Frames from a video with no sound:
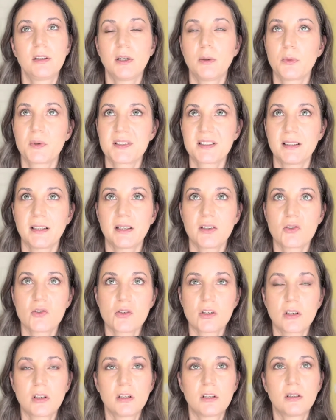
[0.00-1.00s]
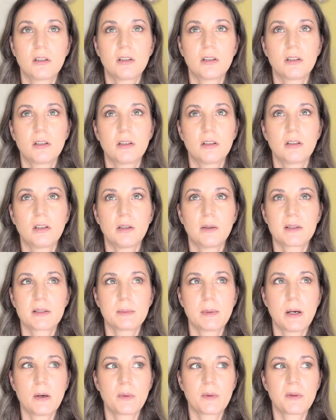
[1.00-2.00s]
It wasn't last year. It was
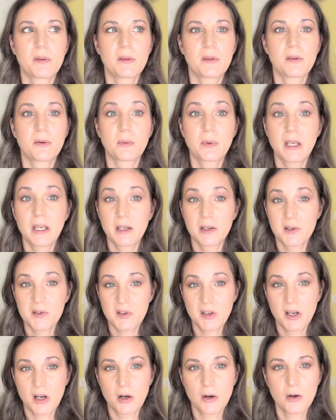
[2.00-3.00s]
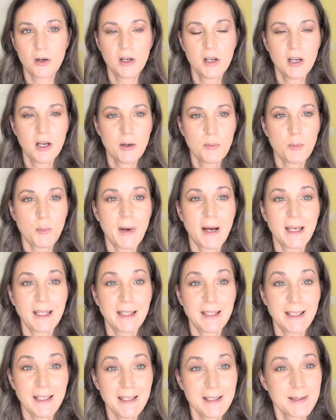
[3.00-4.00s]
about 3 years ago. My
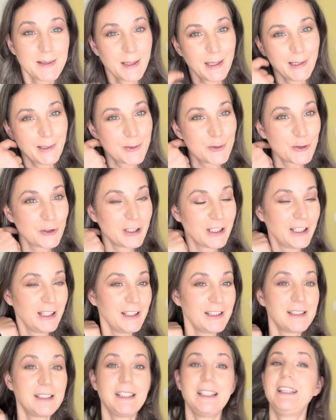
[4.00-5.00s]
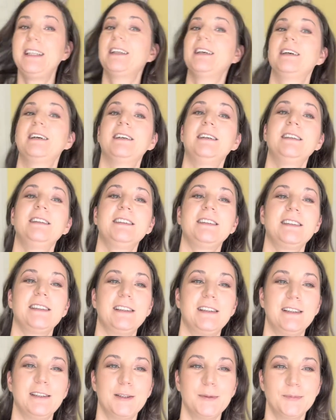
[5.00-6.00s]
niece, actually, Tina,
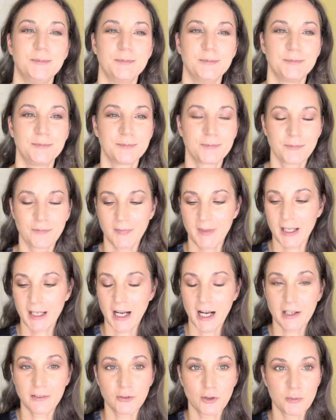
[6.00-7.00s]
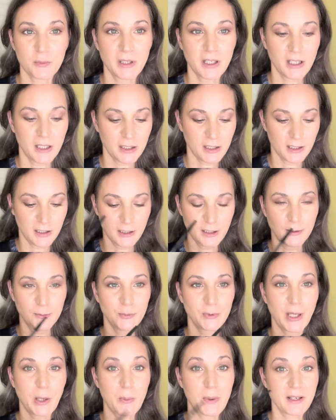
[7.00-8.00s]
got it for me
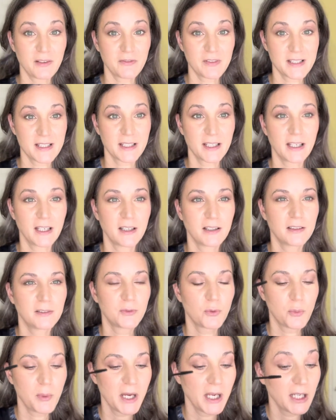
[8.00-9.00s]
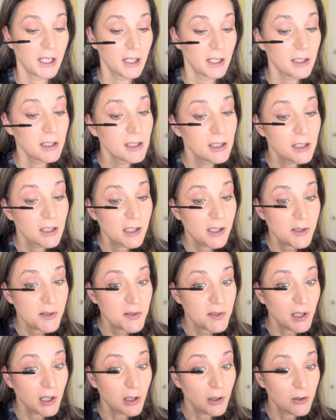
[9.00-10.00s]
when I went visiting Romania.
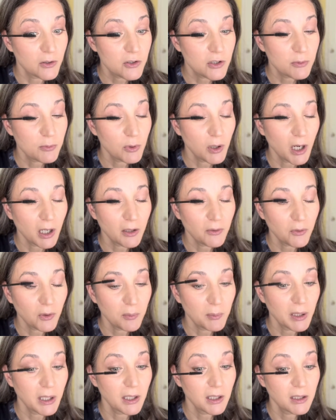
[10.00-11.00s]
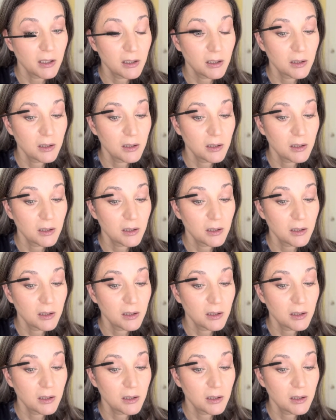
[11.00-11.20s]
So she brought it for me.